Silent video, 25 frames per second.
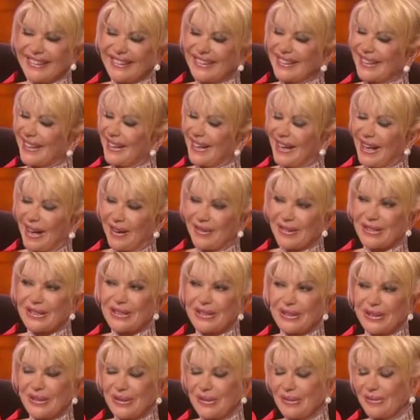Not really. I
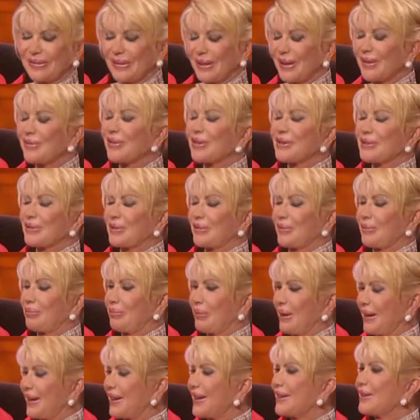was
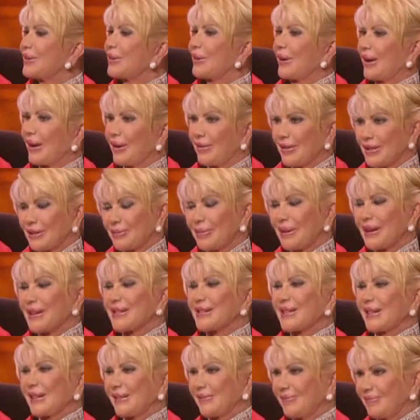big into Elvis
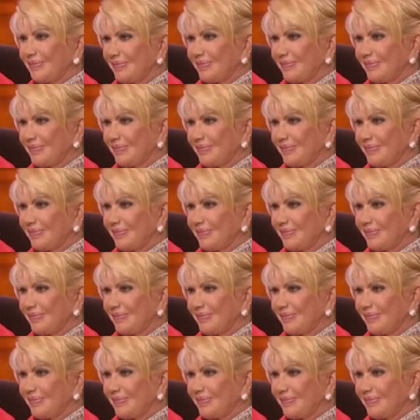Presley.